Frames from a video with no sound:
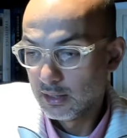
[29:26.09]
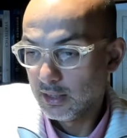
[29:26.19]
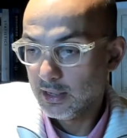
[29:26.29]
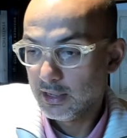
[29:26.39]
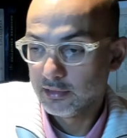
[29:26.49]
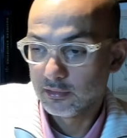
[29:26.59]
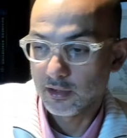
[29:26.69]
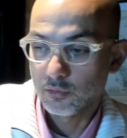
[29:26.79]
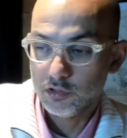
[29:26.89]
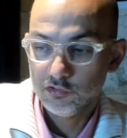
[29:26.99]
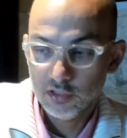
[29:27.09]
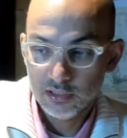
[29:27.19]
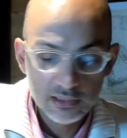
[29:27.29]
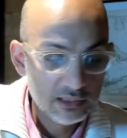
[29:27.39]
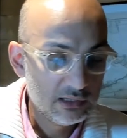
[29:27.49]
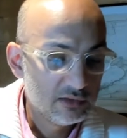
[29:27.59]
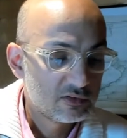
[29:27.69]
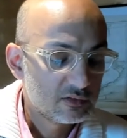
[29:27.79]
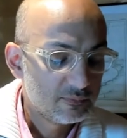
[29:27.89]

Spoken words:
And the question is